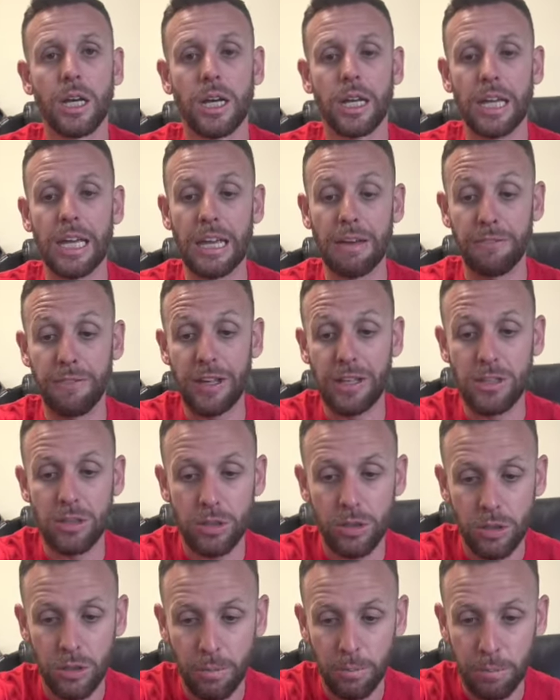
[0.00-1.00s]
if it's
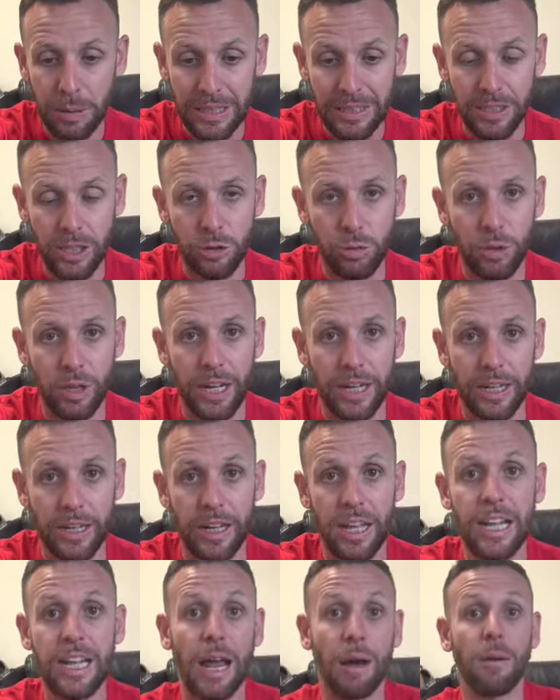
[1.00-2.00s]
business related.
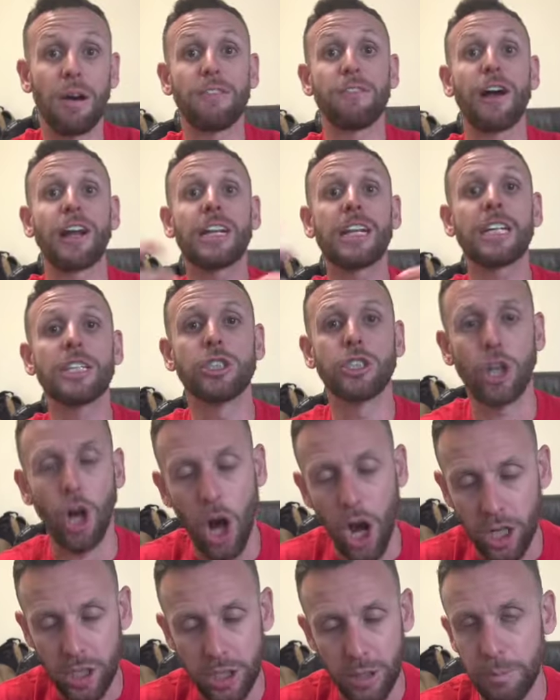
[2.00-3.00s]
Now, if I need
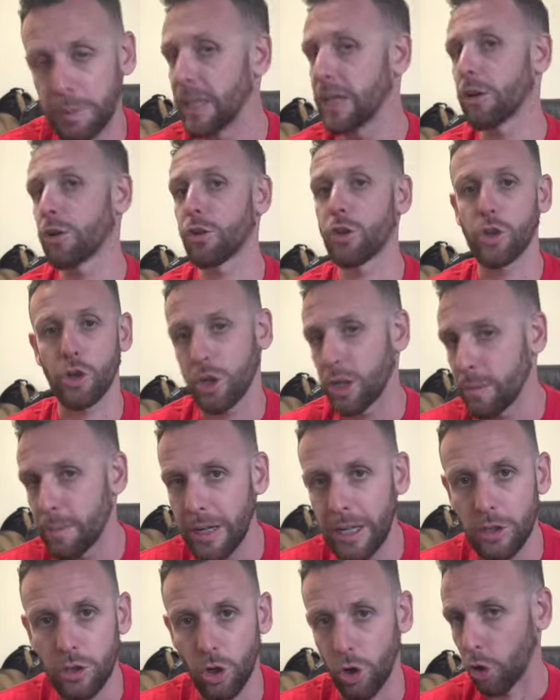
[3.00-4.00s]
Josh to be here 30
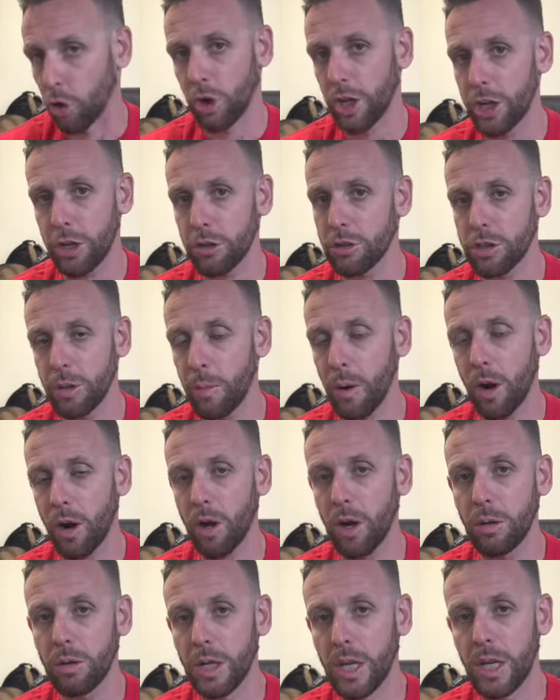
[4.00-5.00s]
minutes earlier
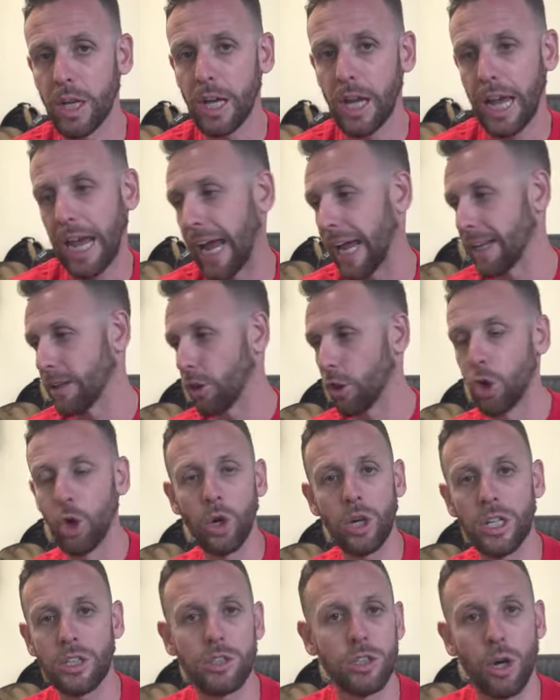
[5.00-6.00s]
tomorrow and
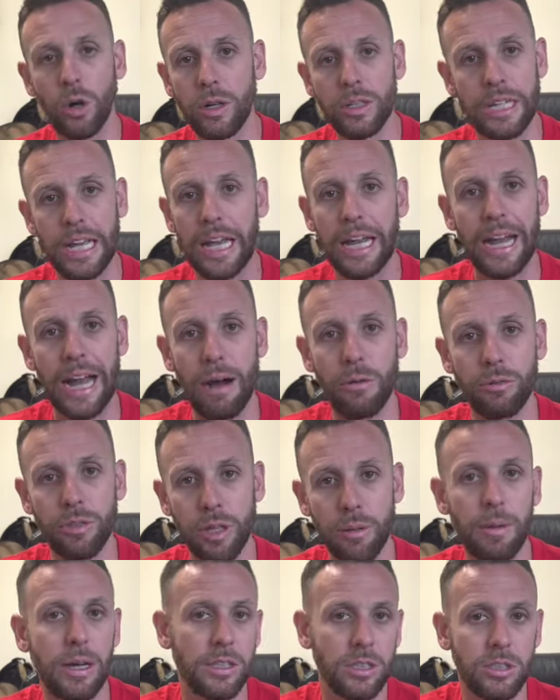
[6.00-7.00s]
Logan's going to hang out with
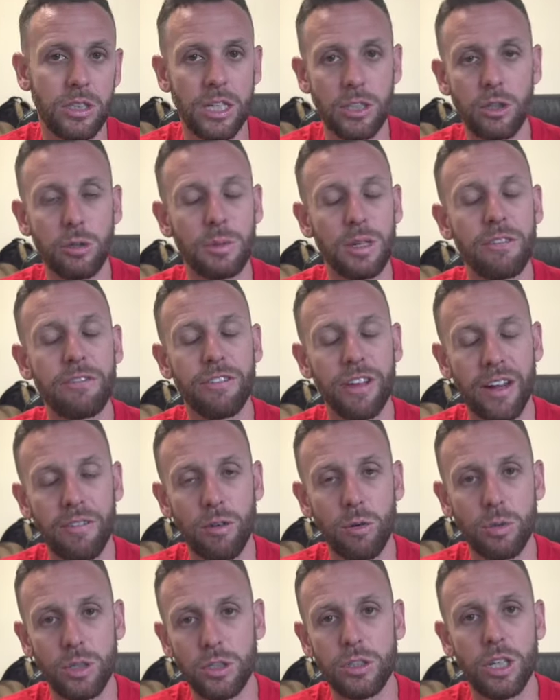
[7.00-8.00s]
them, I just say, do me a favor,
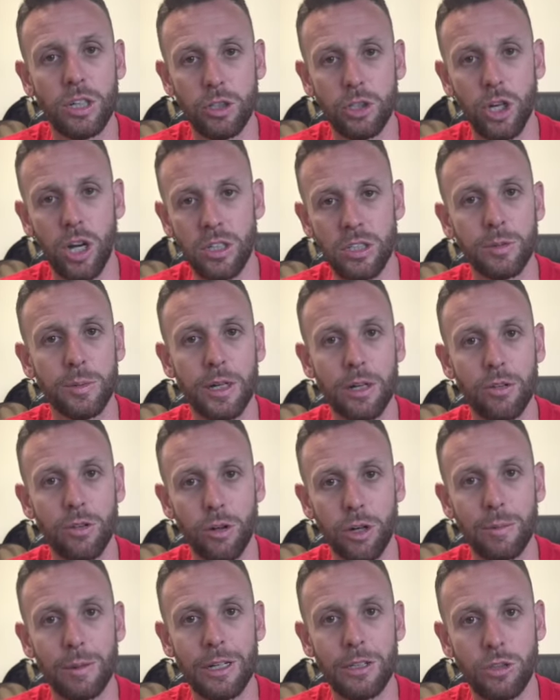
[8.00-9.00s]
will you tell Josh to be here
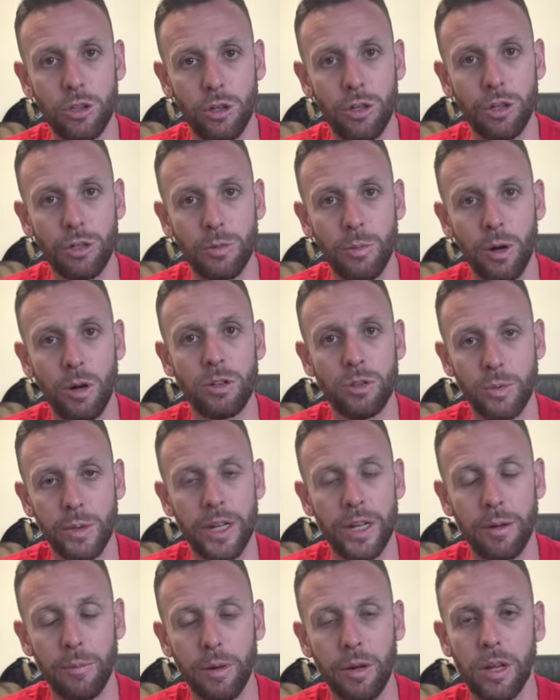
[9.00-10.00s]
30 minutes earlier tomorrow because we
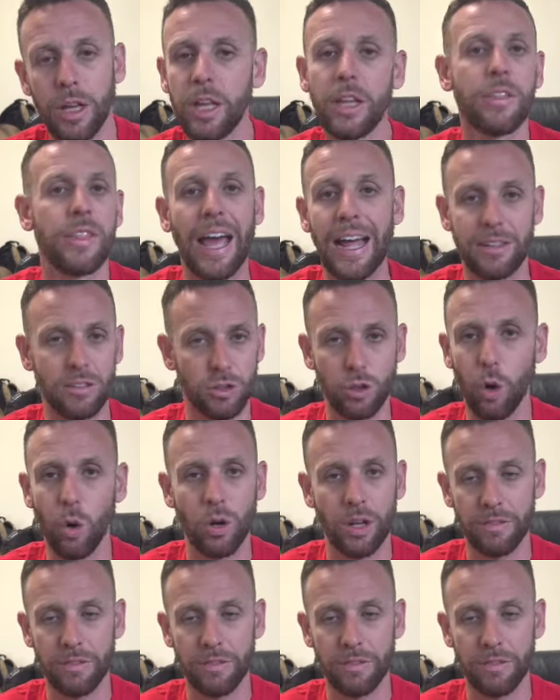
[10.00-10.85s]
need him here? That's totally